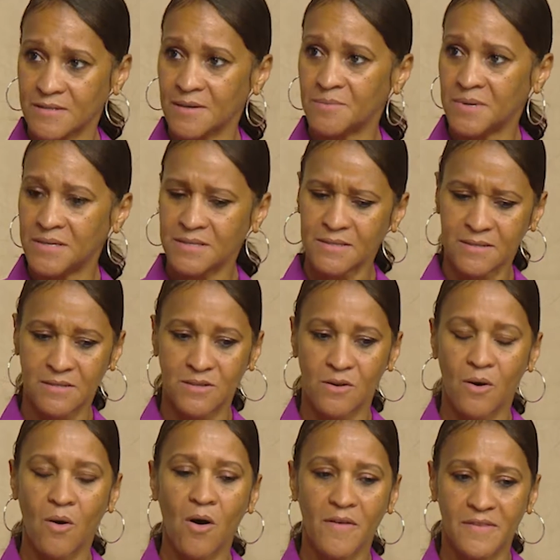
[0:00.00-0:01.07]
exhibits, and you
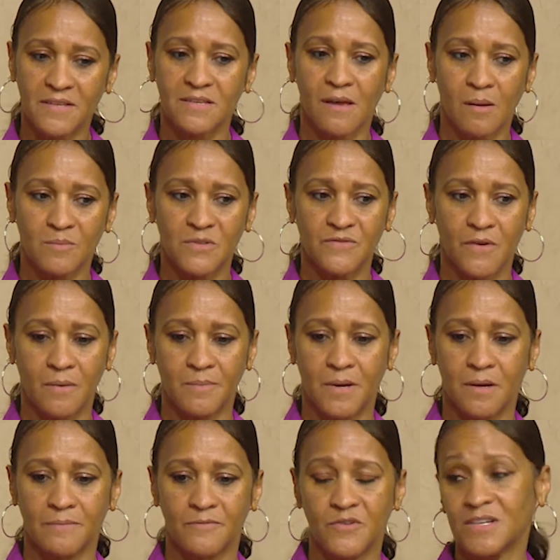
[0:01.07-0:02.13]
know, all this comes from
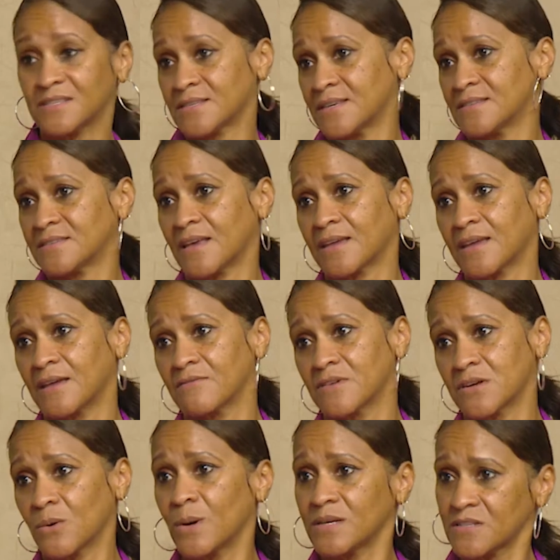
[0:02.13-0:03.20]
um, residents. I get
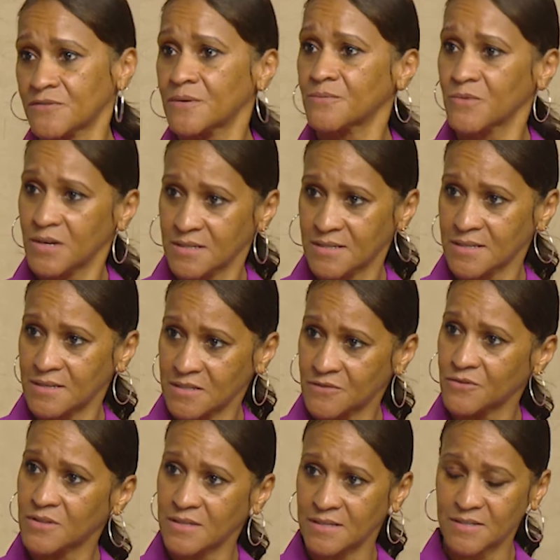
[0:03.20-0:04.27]
requests from residents
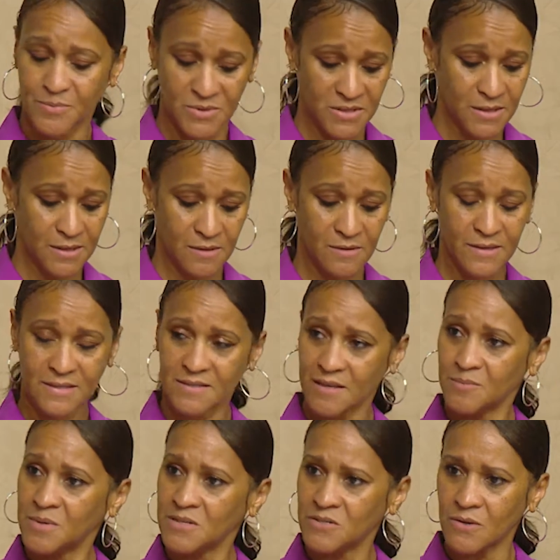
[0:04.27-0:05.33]
for good. these particular
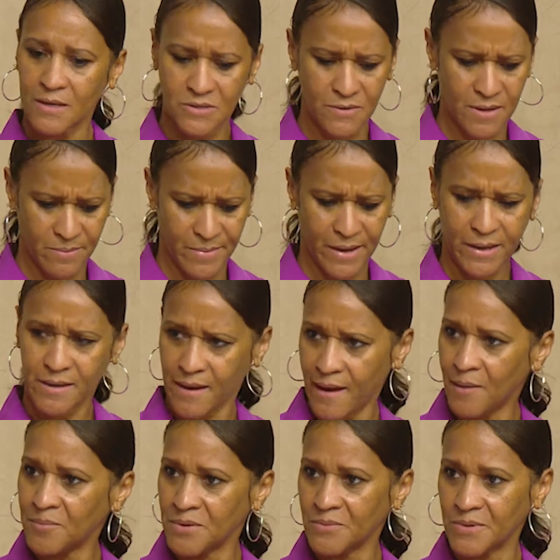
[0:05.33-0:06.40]
exhibits, so I try to make it
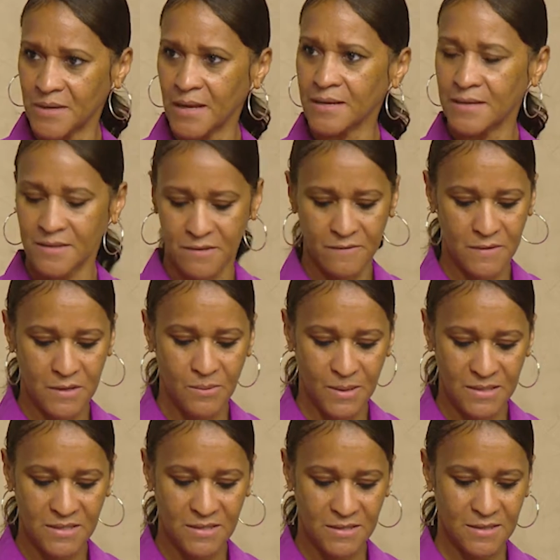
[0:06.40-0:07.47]
happen right. when I get the request.
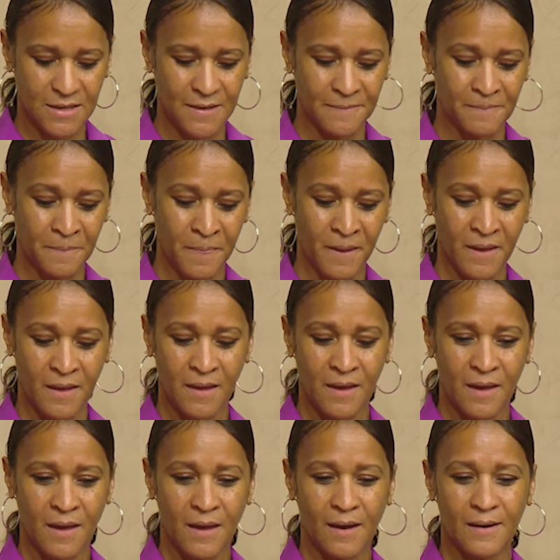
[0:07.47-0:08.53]
West End.
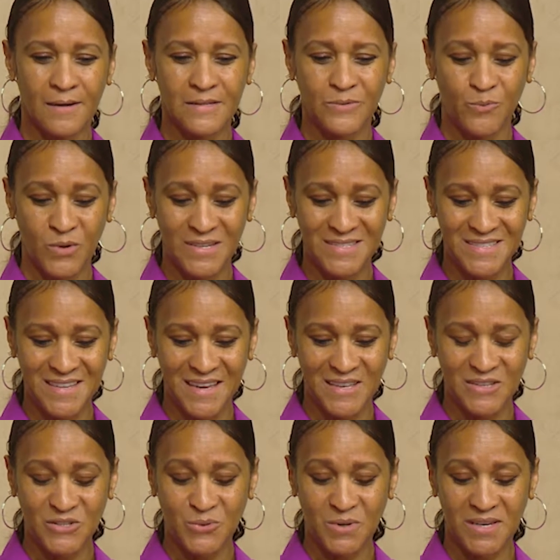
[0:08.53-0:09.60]
On Wednesday,
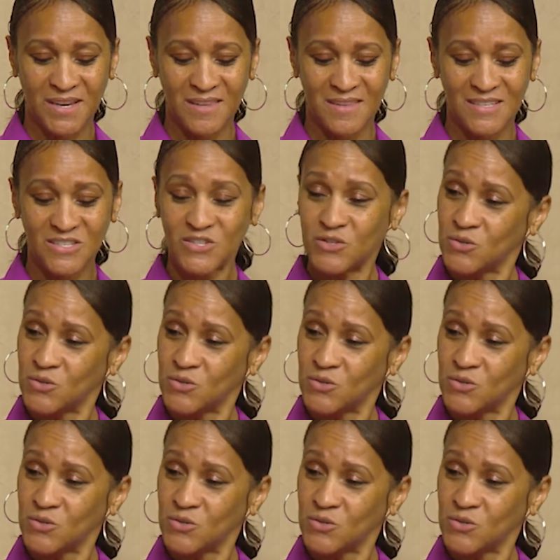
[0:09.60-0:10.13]
the 20th, it's